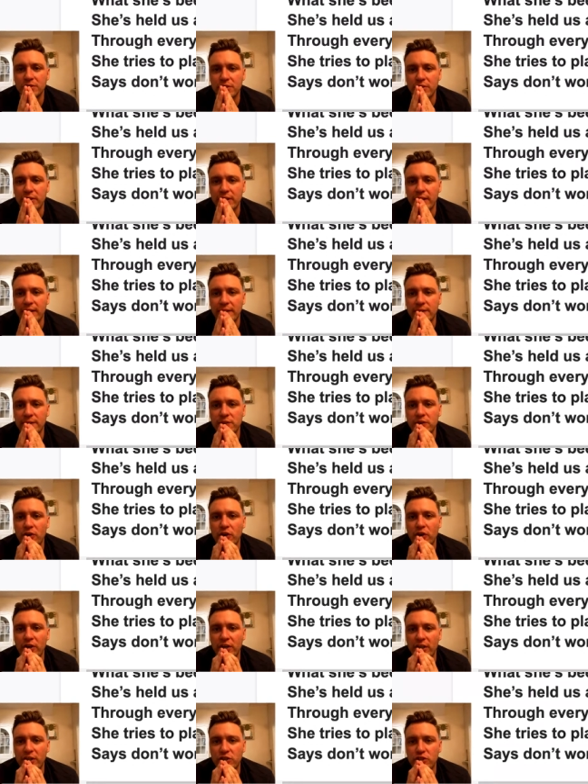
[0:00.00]
So like
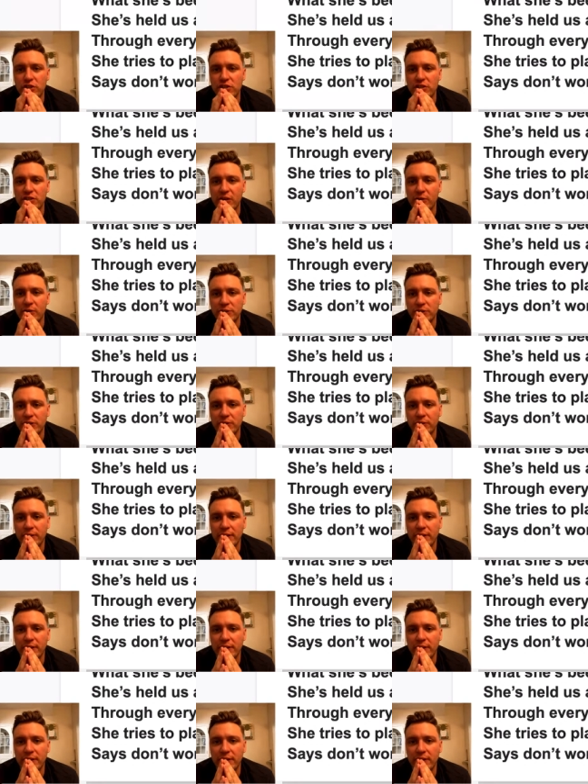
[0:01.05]
starting at she's held us all